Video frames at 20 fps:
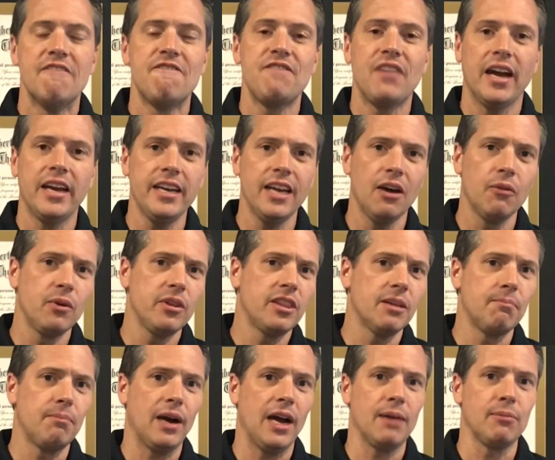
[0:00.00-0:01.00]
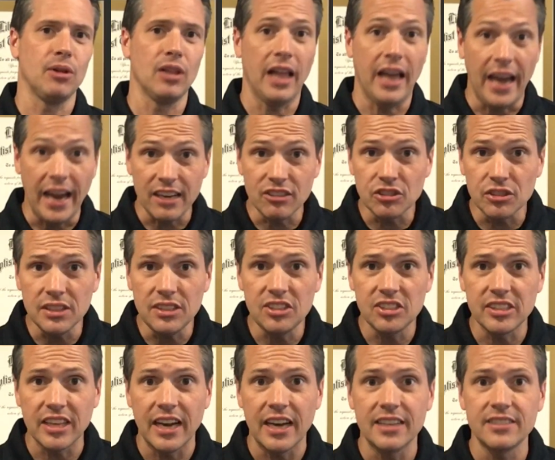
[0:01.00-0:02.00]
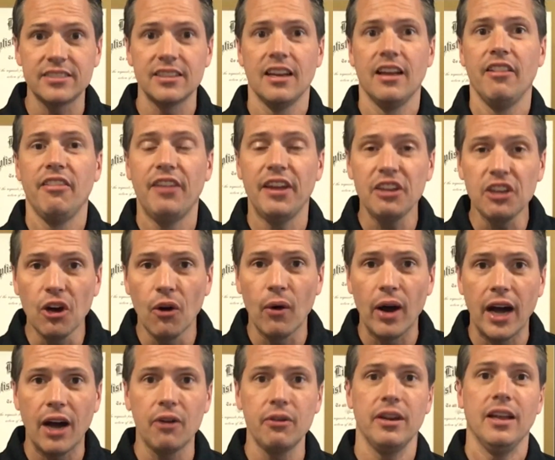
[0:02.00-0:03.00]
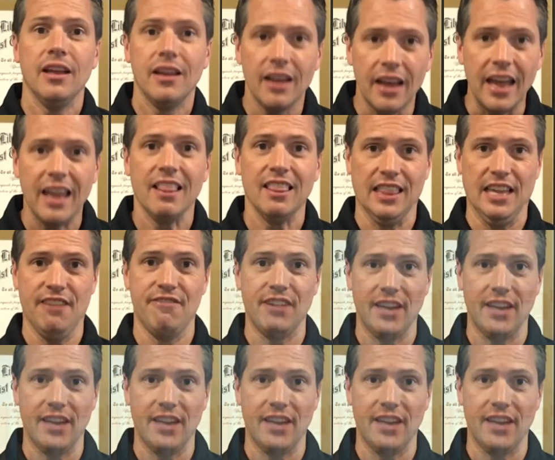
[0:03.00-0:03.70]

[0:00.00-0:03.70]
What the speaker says: Find out what the Bible actually says, then go out and live